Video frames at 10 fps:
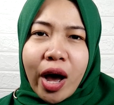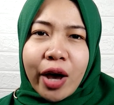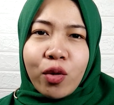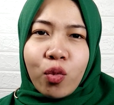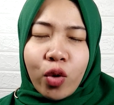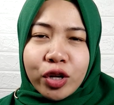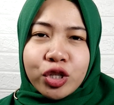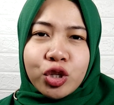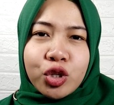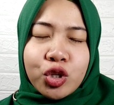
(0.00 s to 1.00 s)
I
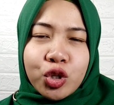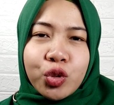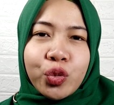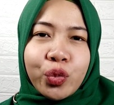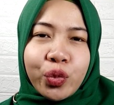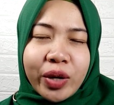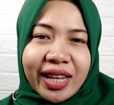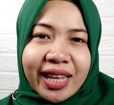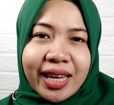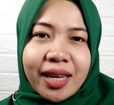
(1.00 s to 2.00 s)
want you to
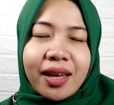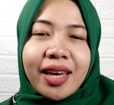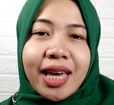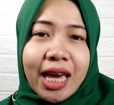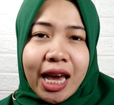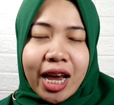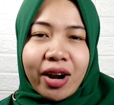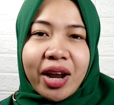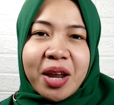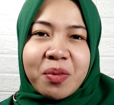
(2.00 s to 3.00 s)
really
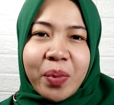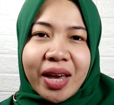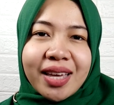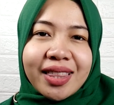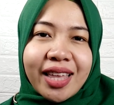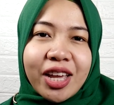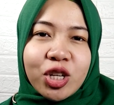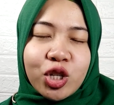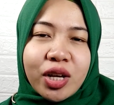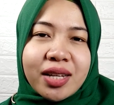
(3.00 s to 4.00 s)
care and pay
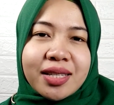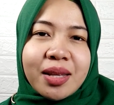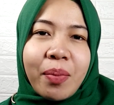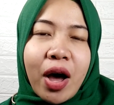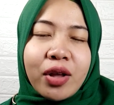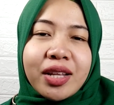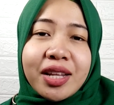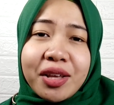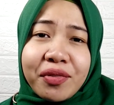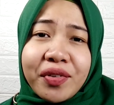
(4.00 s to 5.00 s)
attention about the
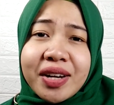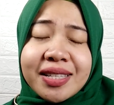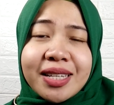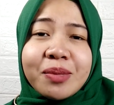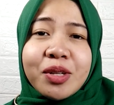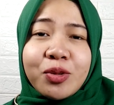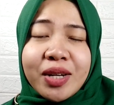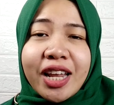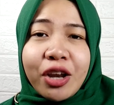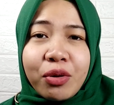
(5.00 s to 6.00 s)
differences between
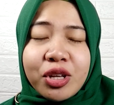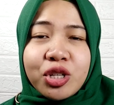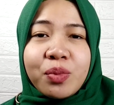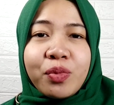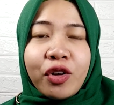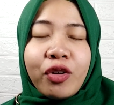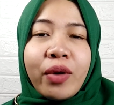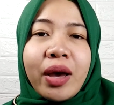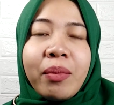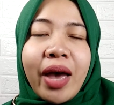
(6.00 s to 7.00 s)
Indonesian
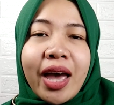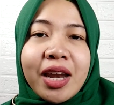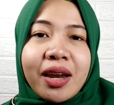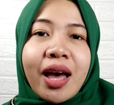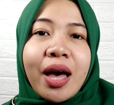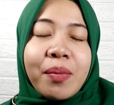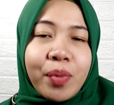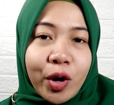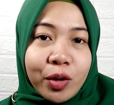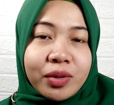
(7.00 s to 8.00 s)
program and
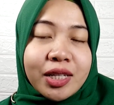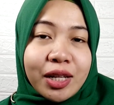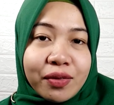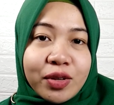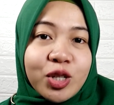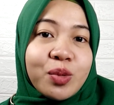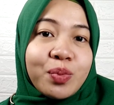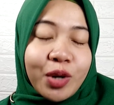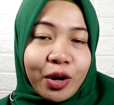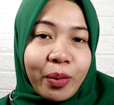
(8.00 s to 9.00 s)
abroad television
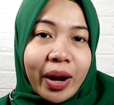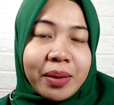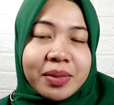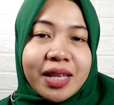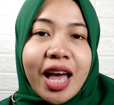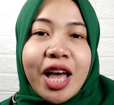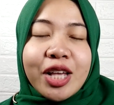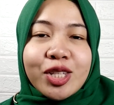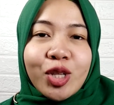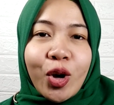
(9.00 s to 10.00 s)
programs.
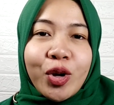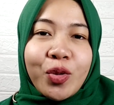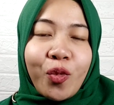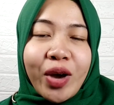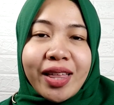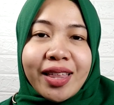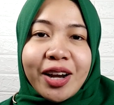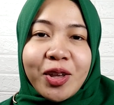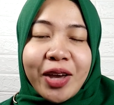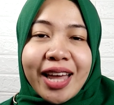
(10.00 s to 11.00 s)
So whether
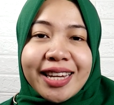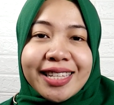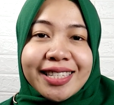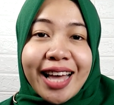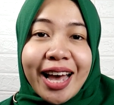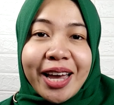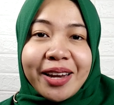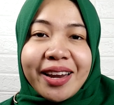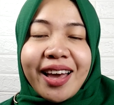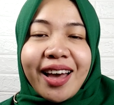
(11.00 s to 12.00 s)
you can
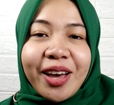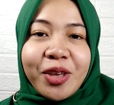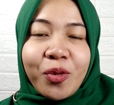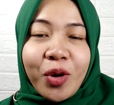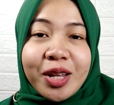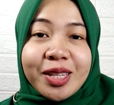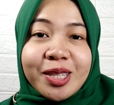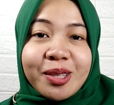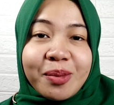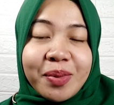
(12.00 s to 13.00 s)
decide you want
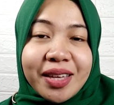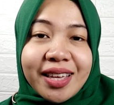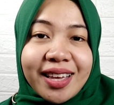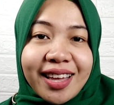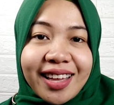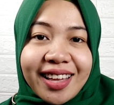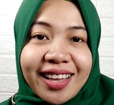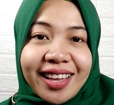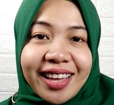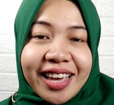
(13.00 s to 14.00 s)
to be
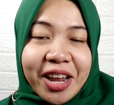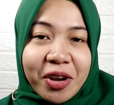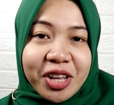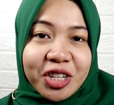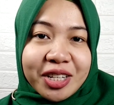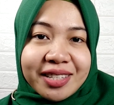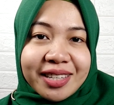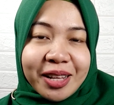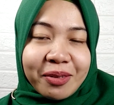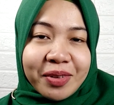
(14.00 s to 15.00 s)
an Indonesian
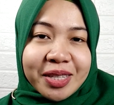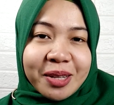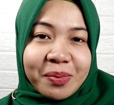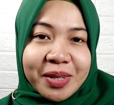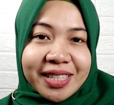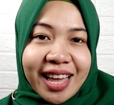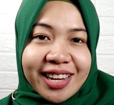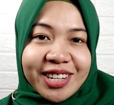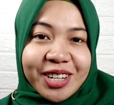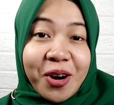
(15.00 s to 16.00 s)
television
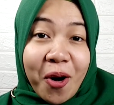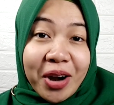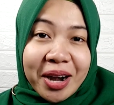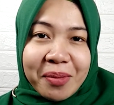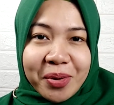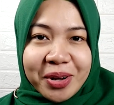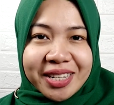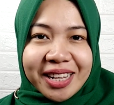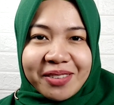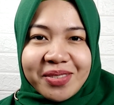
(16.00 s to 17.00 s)
presenter or abroad
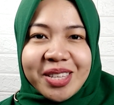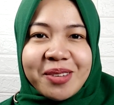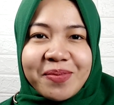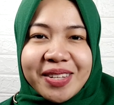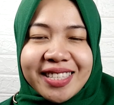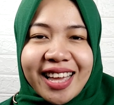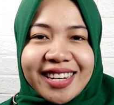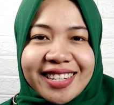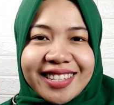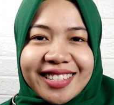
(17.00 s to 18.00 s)
television
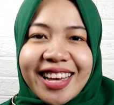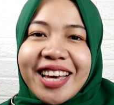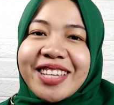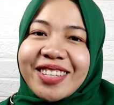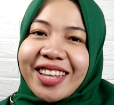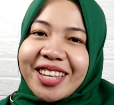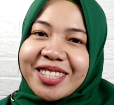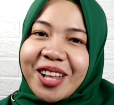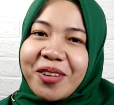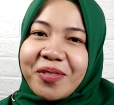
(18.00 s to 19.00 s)
presenter. So
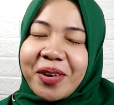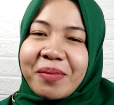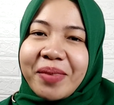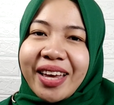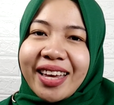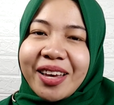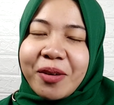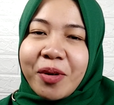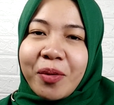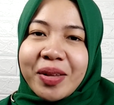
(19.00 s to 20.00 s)
that's all from me.
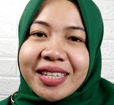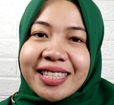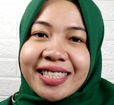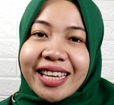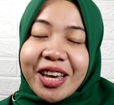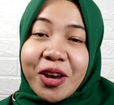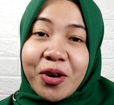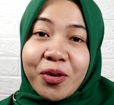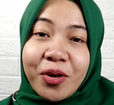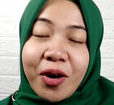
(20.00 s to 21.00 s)
We will see
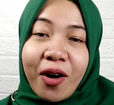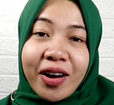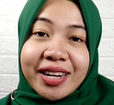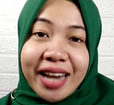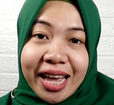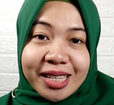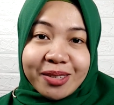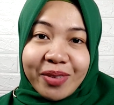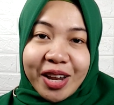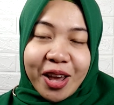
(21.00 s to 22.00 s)
you on next
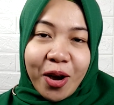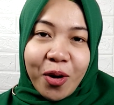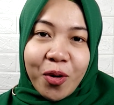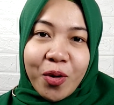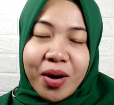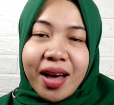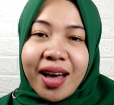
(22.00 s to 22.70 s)
video.